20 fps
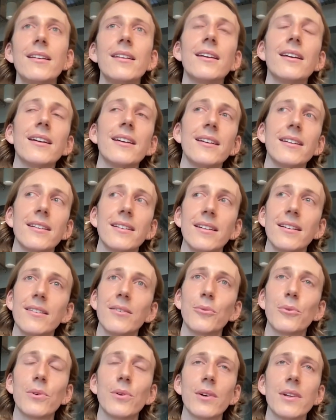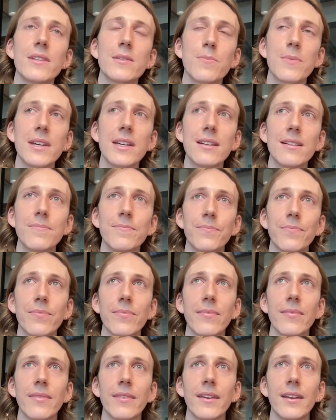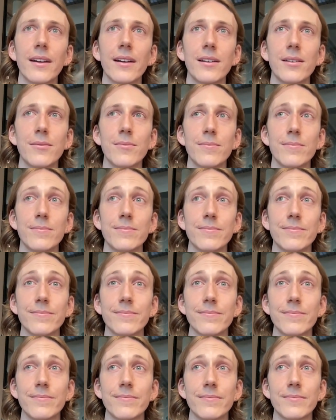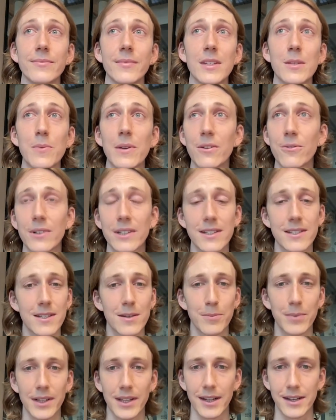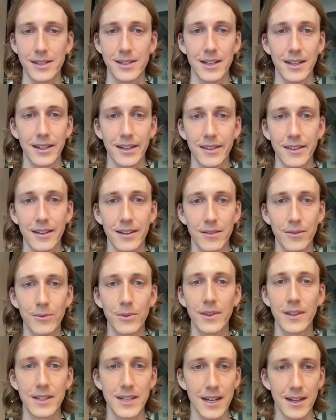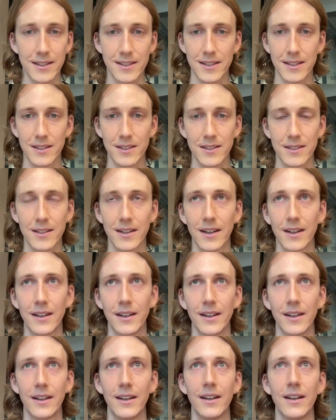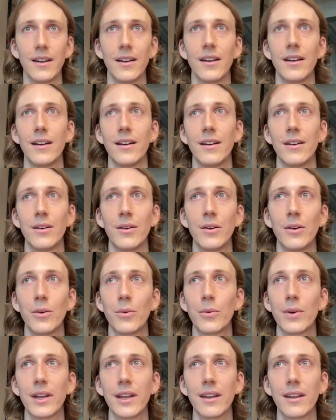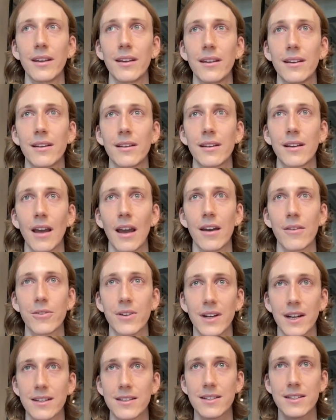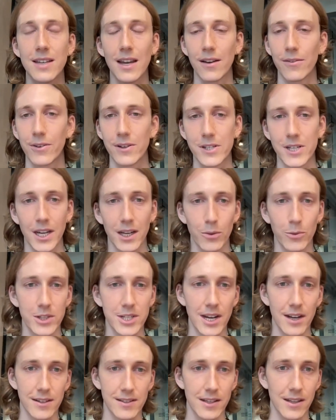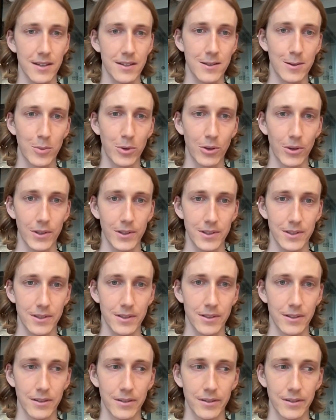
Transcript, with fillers: Yeah, it's been really simple, actually. With the DEXs, we have connected to every chain which Axelar supports,